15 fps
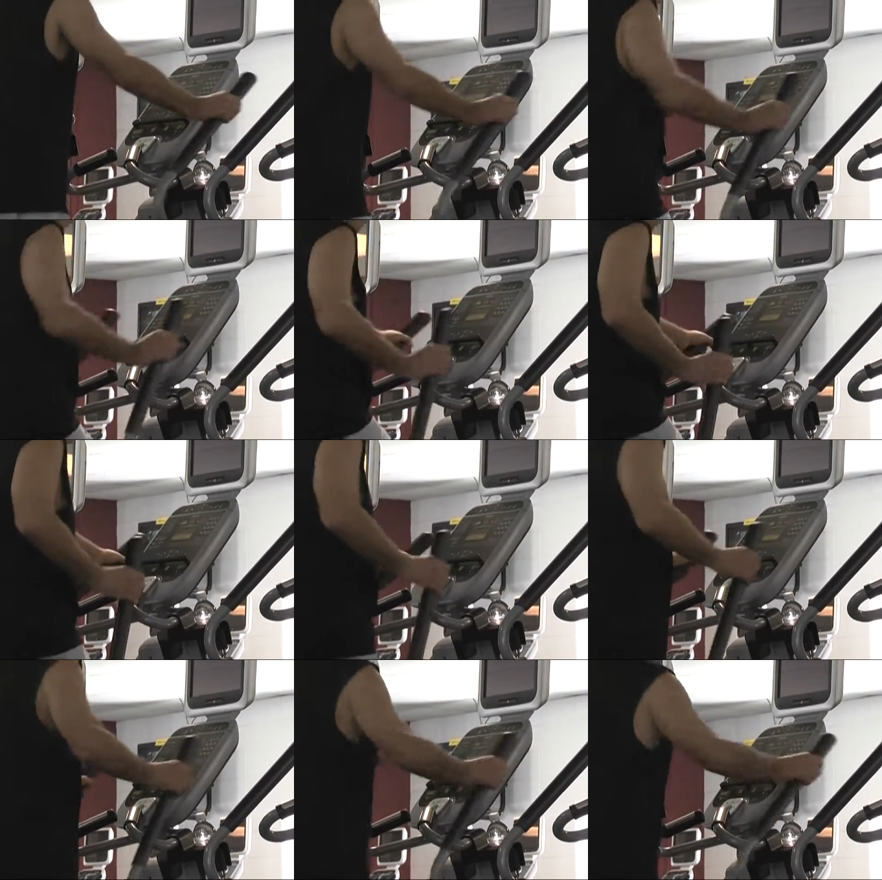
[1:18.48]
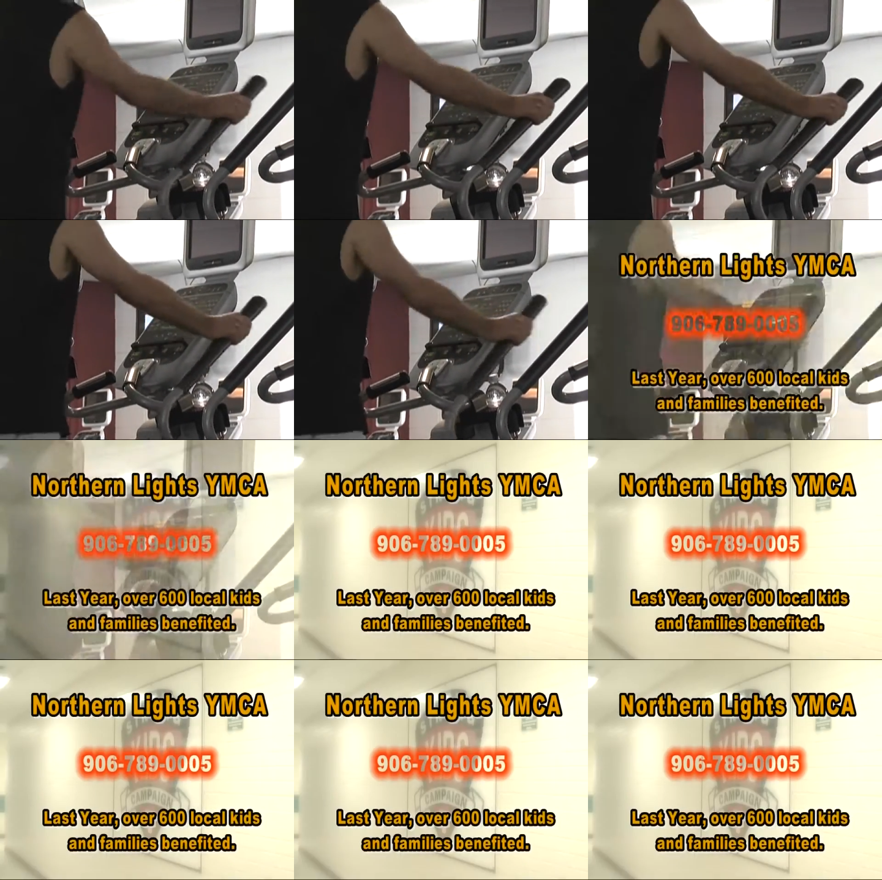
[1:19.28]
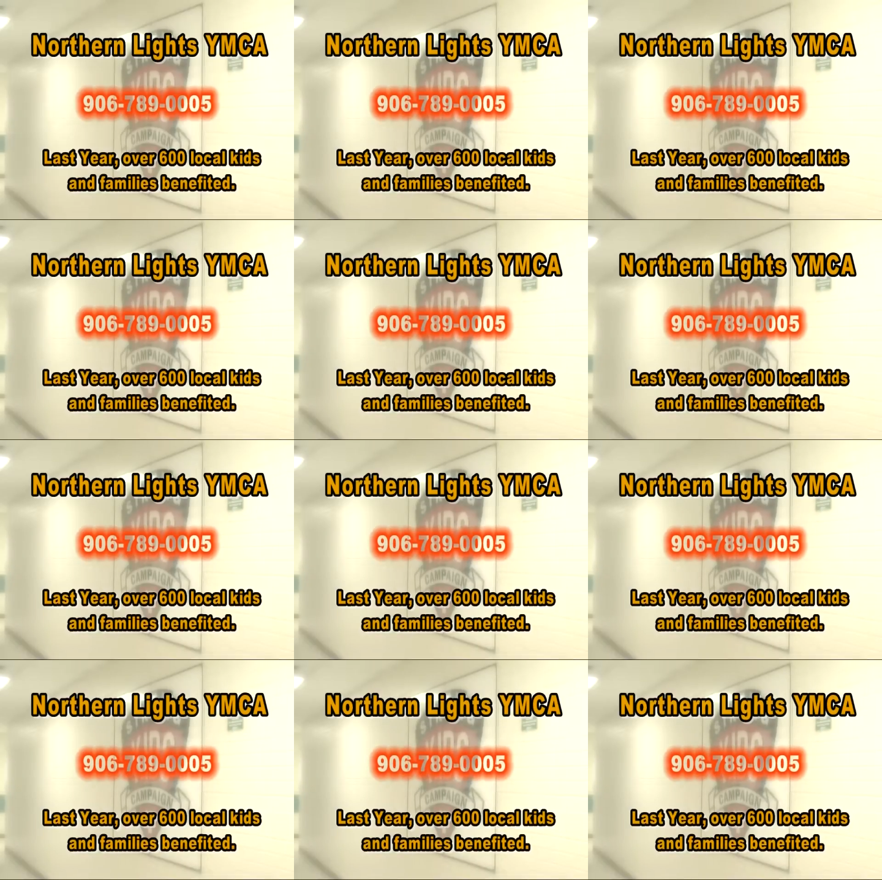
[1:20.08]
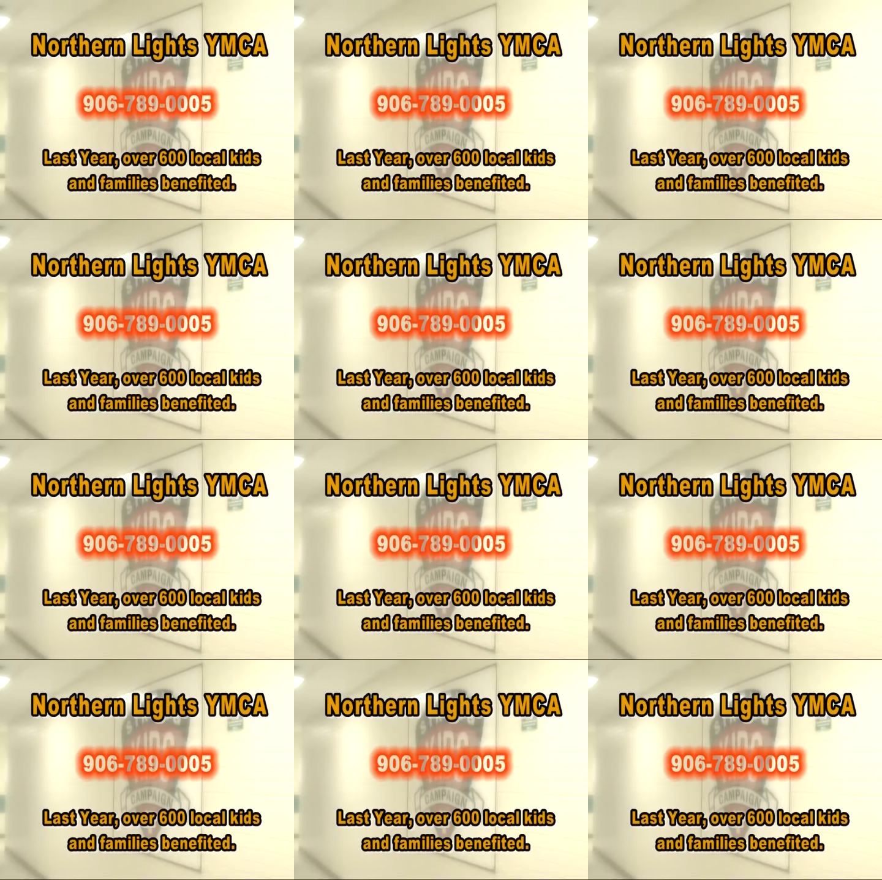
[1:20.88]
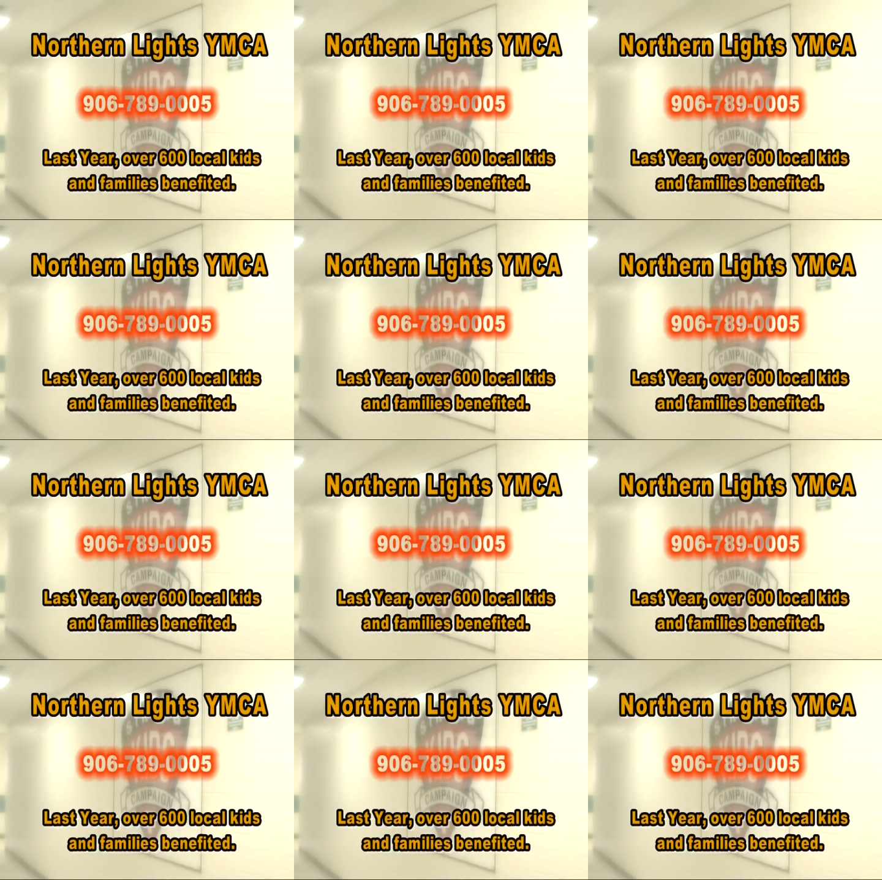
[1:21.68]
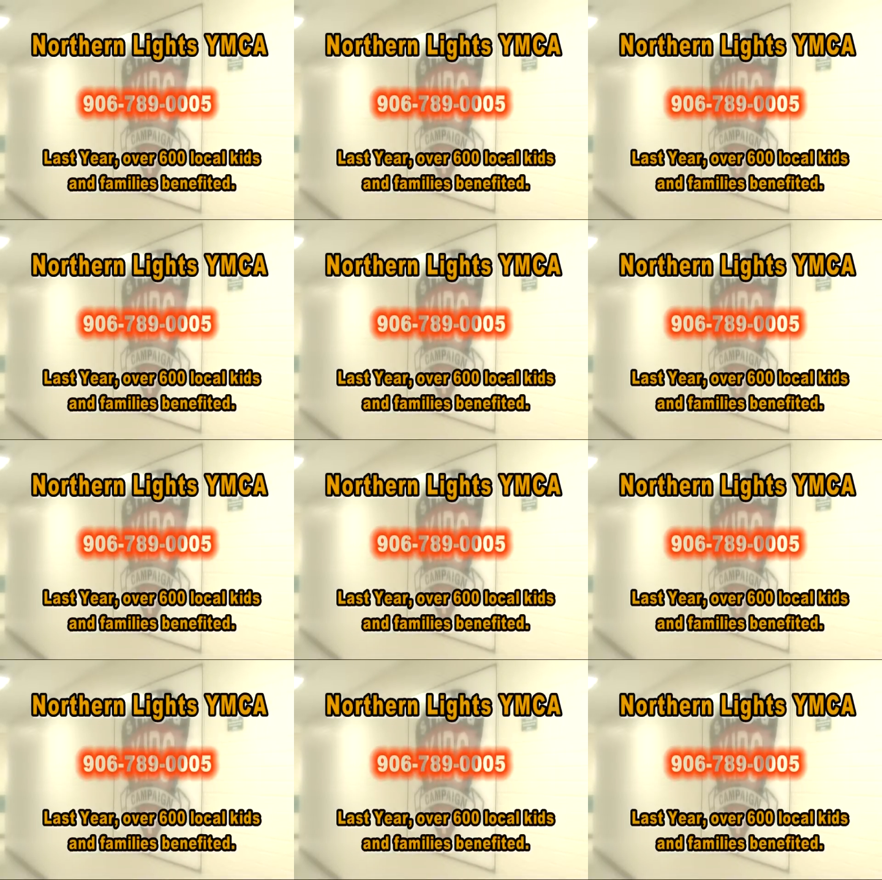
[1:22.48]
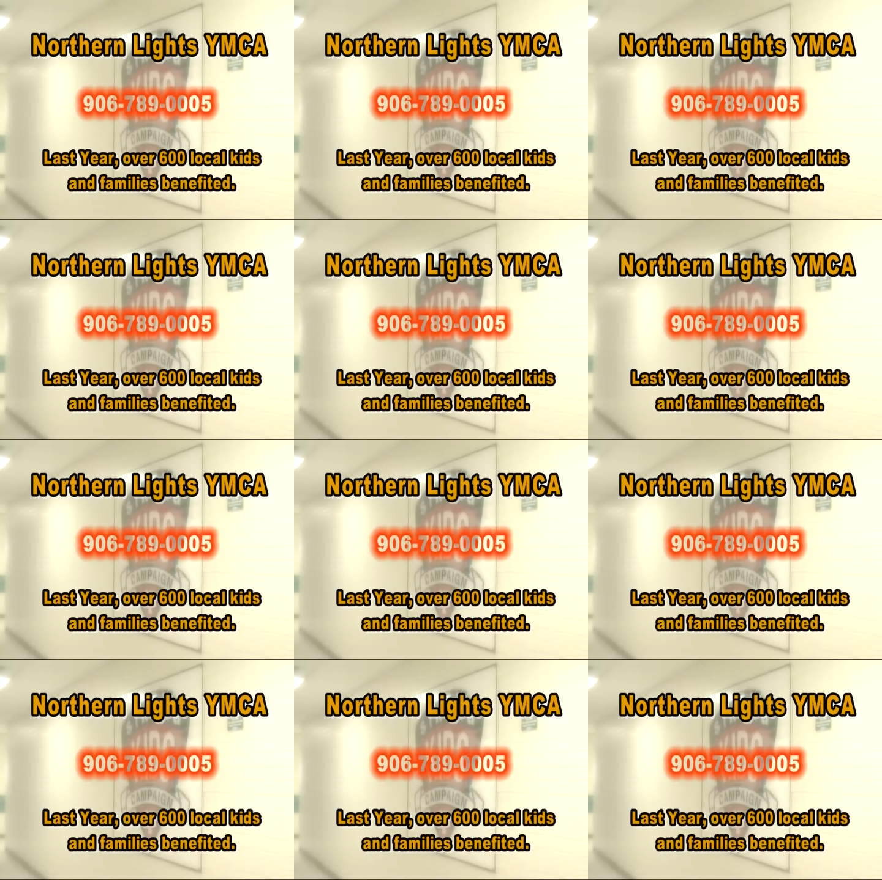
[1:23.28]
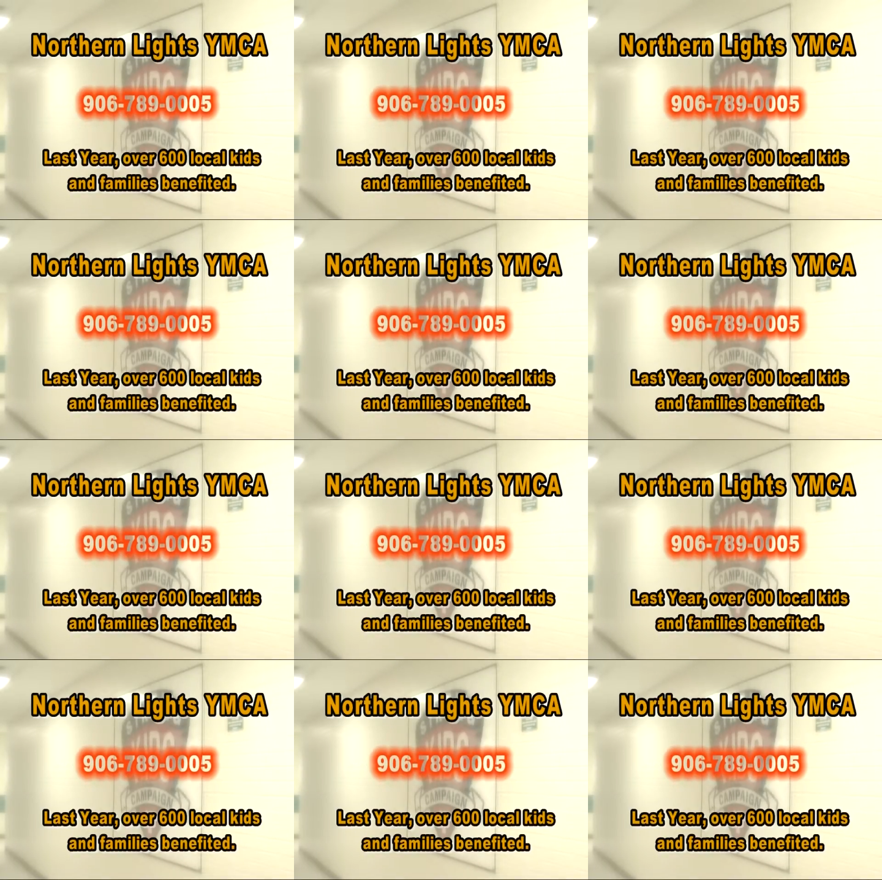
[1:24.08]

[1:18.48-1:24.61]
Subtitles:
Nobody's mouth can be seen.